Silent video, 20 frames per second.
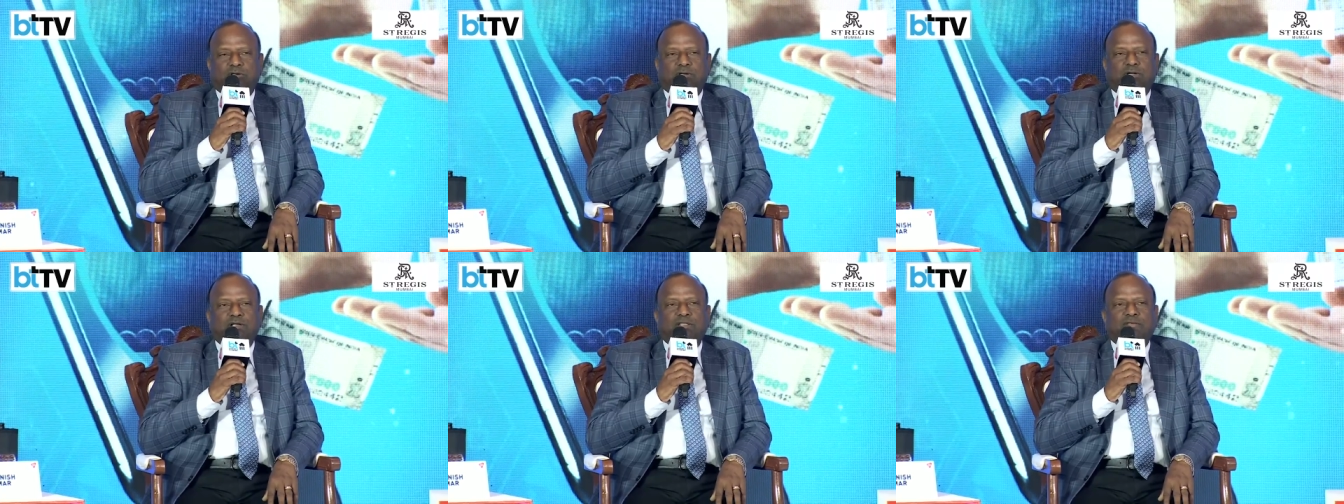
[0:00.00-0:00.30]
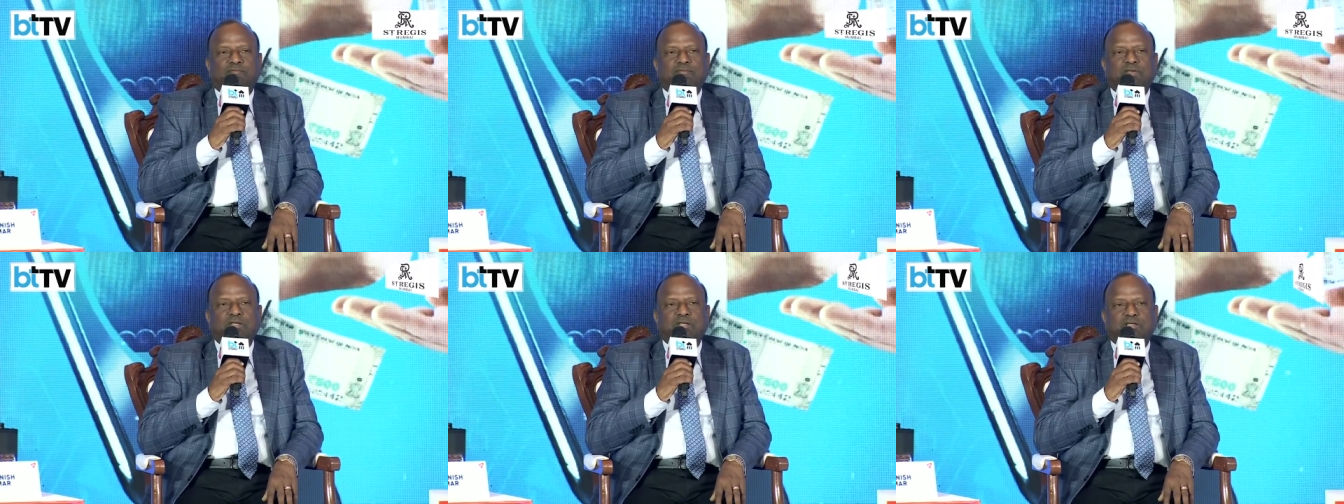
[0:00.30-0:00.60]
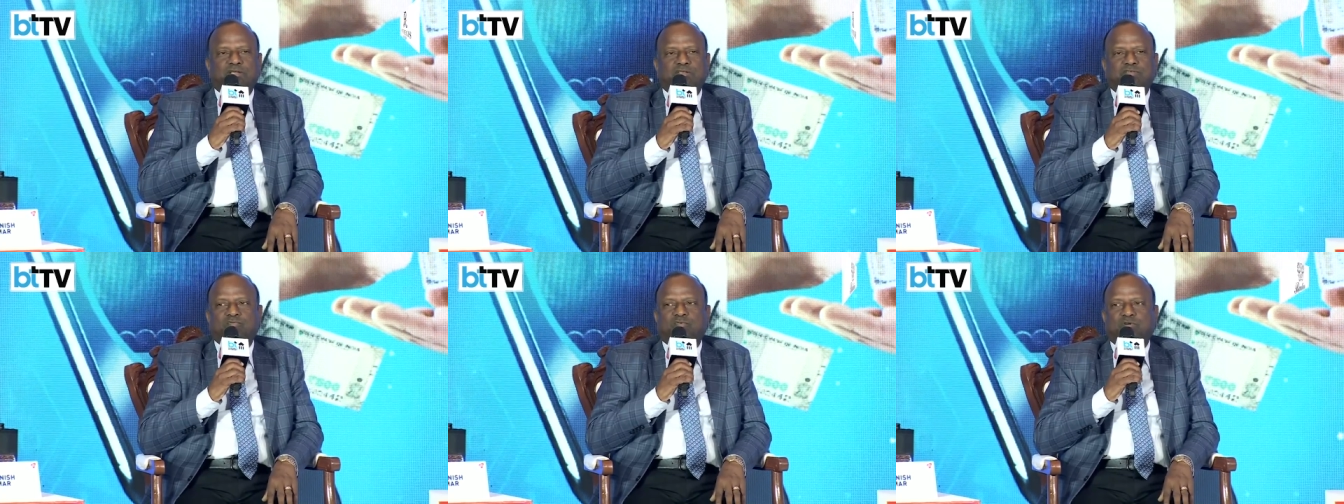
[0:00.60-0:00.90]
and the
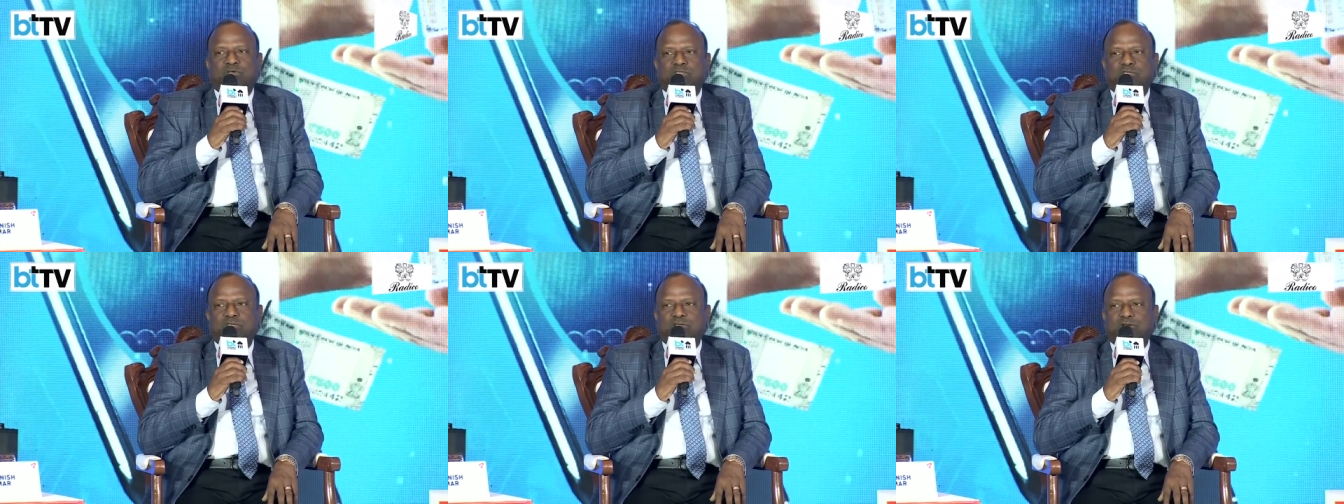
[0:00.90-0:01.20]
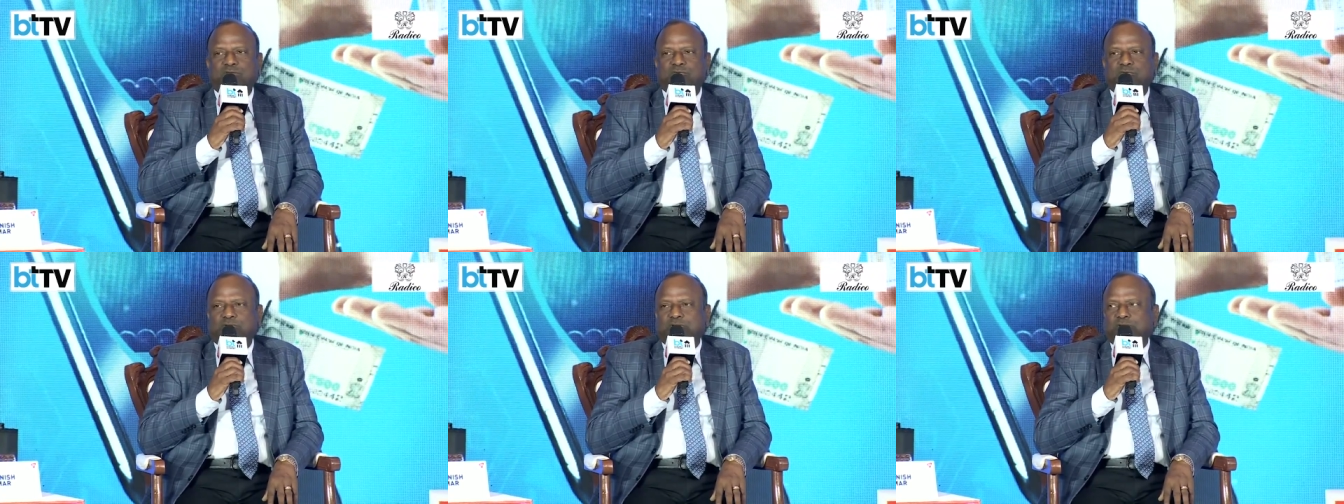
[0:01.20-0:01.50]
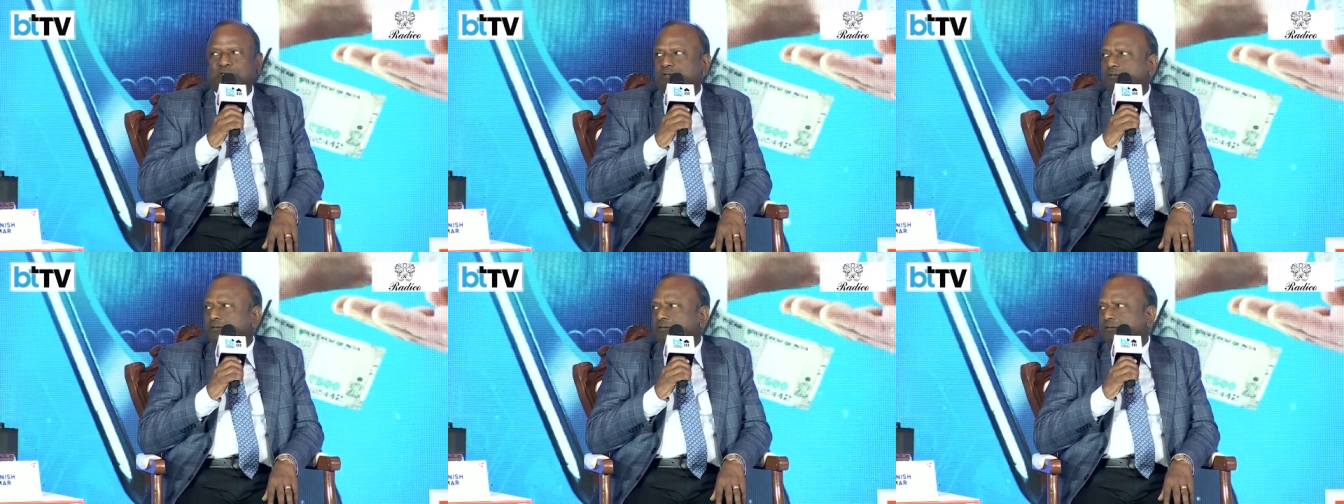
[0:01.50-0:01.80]
fintechs, what they are doing.
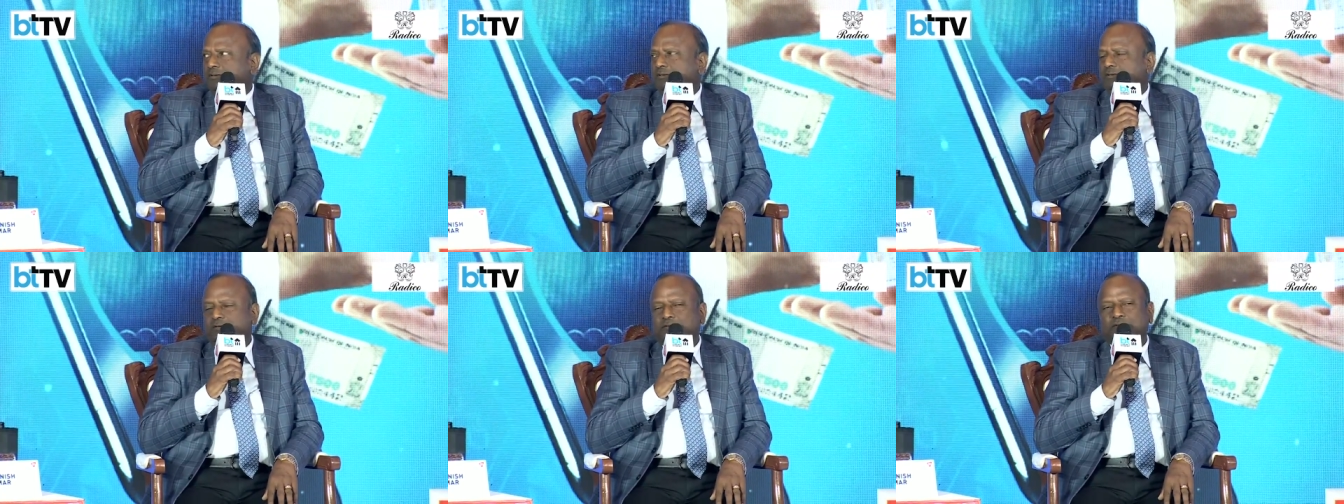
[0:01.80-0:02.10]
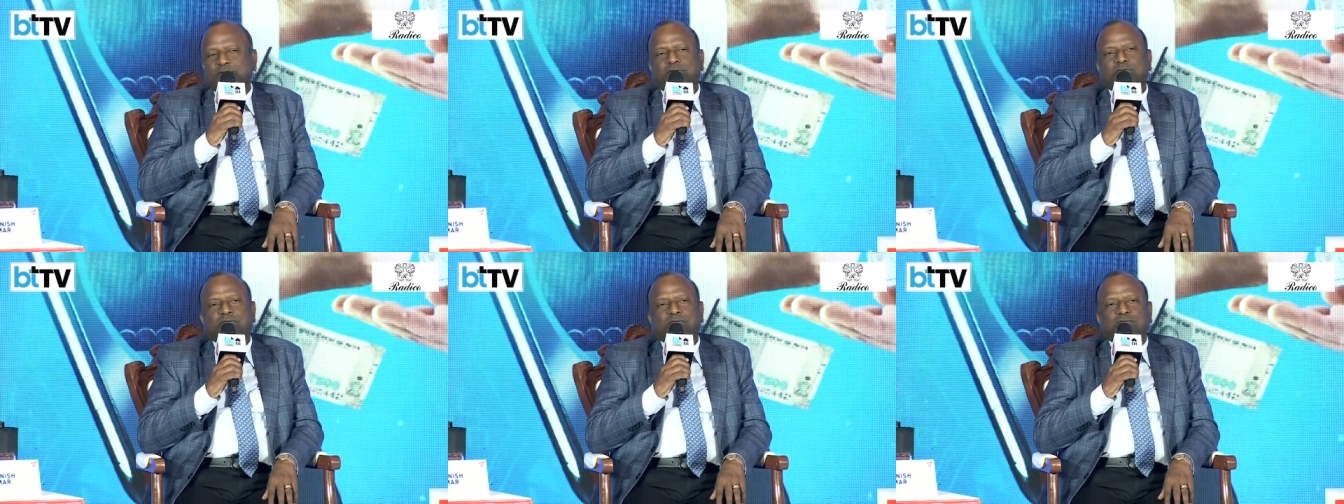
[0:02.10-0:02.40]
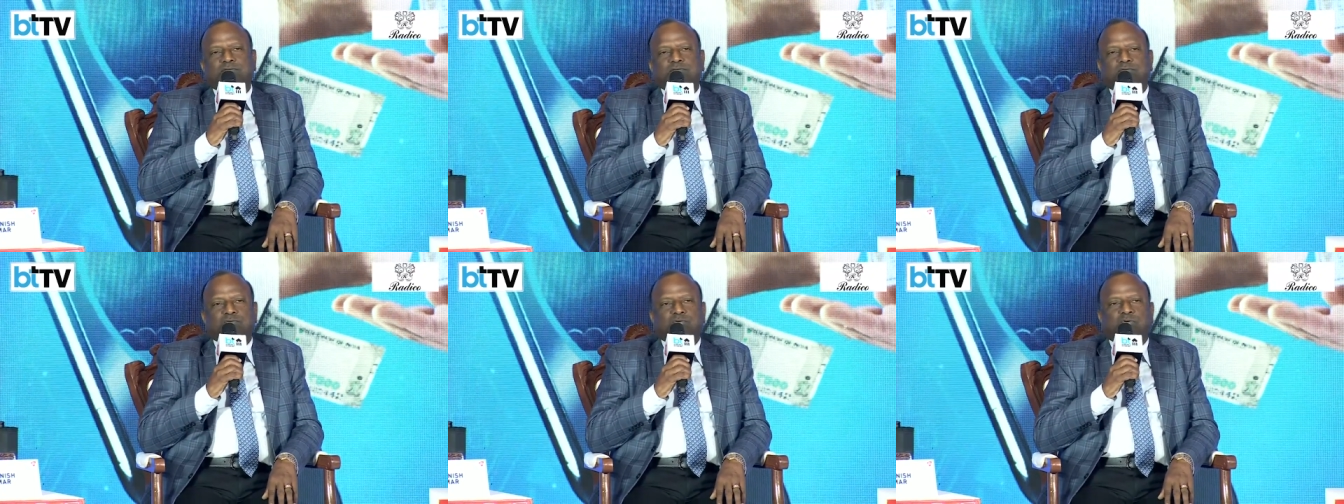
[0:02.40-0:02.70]

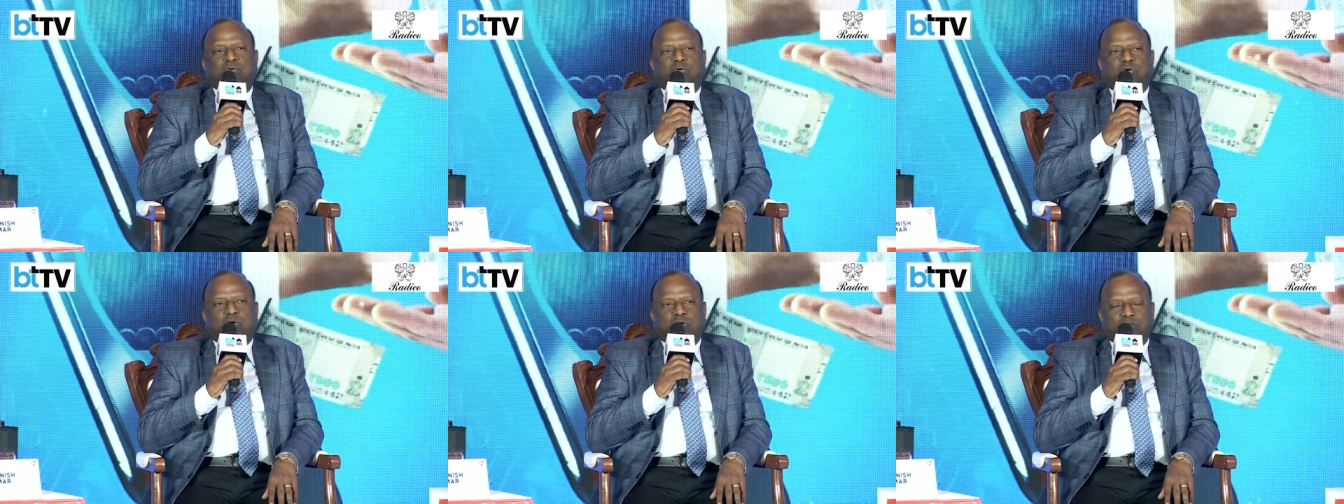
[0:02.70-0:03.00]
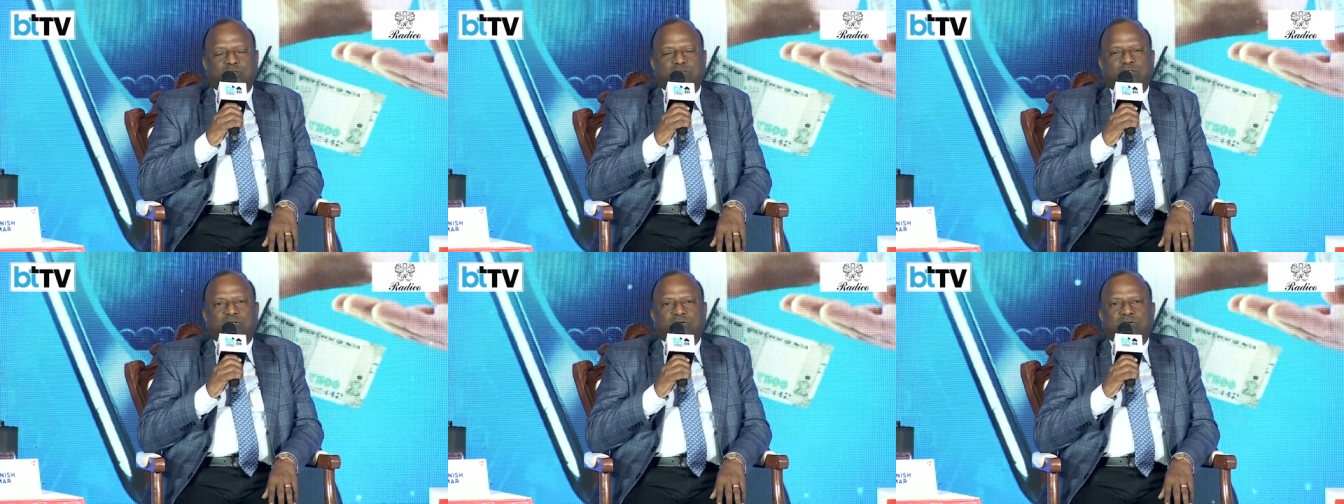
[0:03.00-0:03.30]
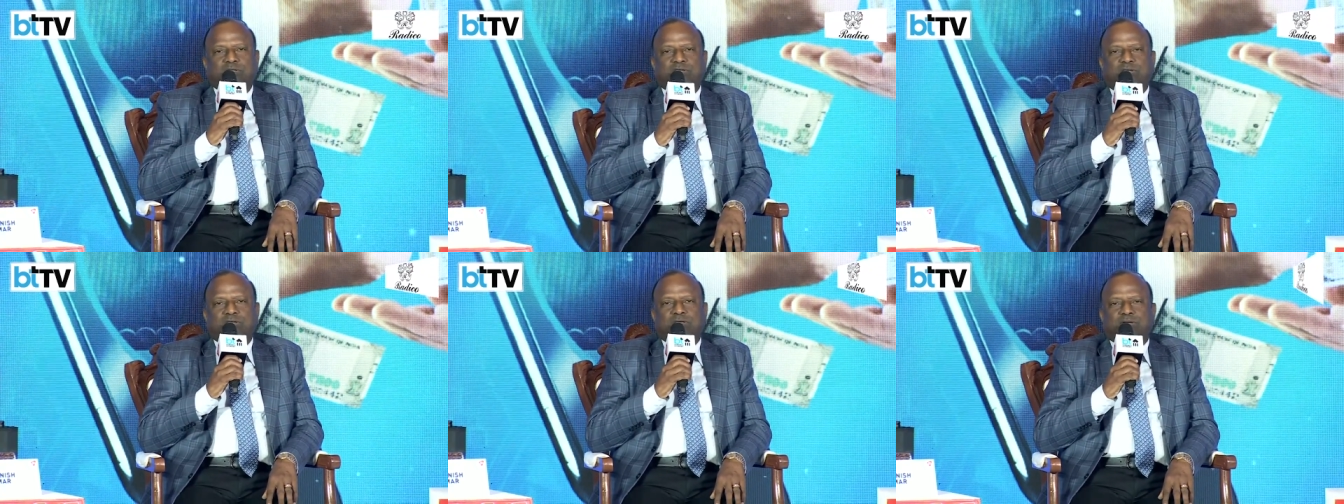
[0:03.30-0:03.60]
So all
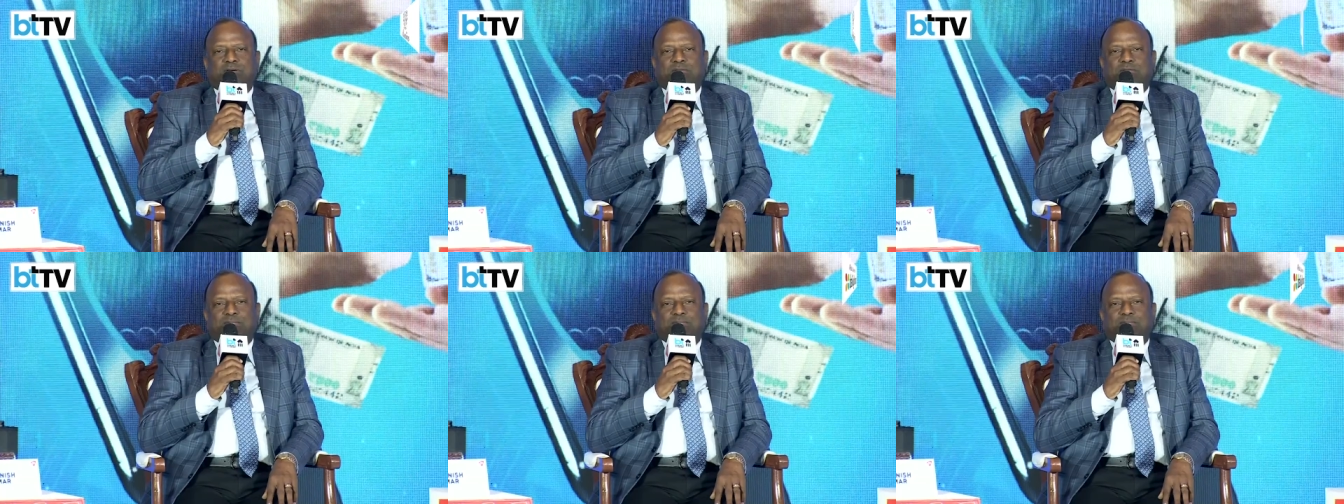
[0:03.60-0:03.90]
three,